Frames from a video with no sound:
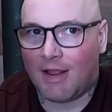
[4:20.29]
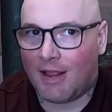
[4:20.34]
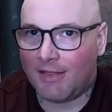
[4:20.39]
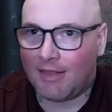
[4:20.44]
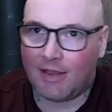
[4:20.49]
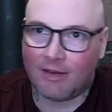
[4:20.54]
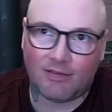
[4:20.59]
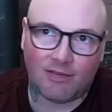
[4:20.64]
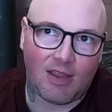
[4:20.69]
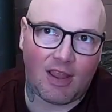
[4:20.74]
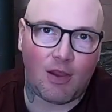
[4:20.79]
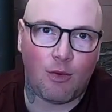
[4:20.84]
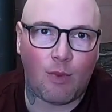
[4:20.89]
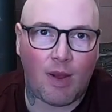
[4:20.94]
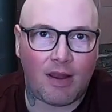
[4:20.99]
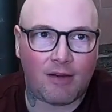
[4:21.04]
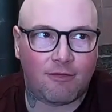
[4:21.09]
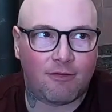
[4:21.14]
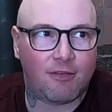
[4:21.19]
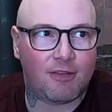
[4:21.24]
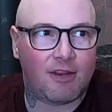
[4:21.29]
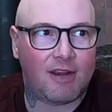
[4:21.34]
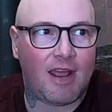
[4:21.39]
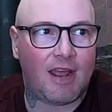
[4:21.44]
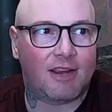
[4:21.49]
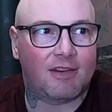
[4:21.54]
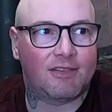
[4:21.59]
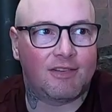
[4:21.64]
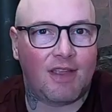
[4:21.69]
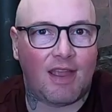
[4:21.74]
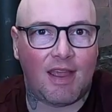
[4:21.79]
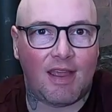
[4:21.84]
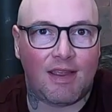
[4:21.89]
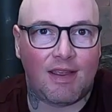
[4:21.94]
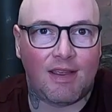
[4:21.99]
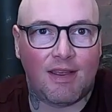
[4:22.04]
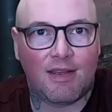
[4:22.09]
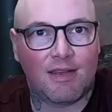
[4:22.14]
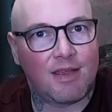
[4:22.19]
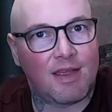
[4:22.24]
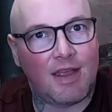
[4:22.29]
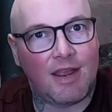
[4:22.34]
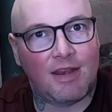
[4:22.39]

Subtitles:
and they stay wet for the next day.